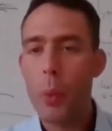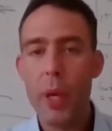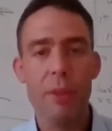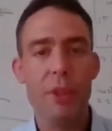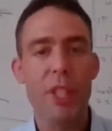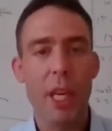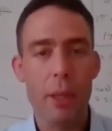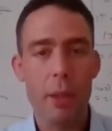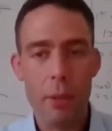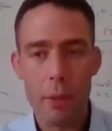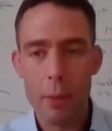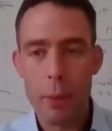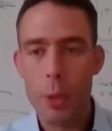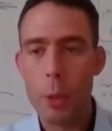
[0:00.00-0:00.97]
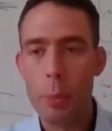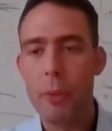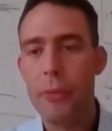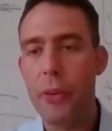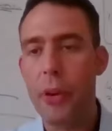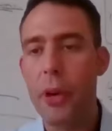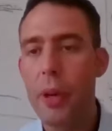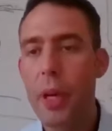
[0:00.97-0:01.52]
whatever channel you
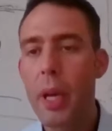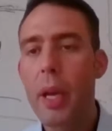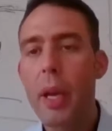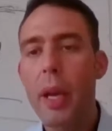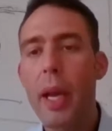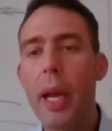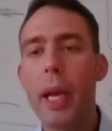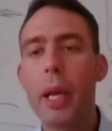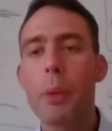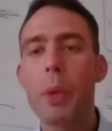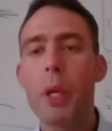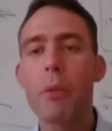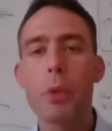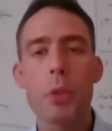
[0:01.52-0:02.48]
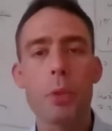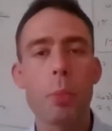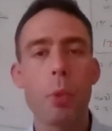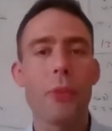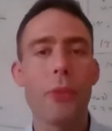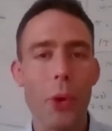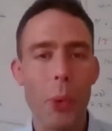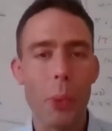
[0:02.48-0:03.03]
prefer. And we will
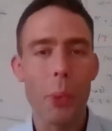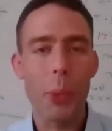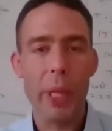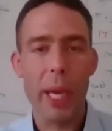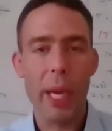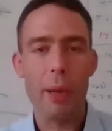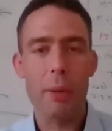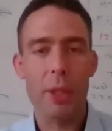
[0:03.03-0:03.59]
move forward with that.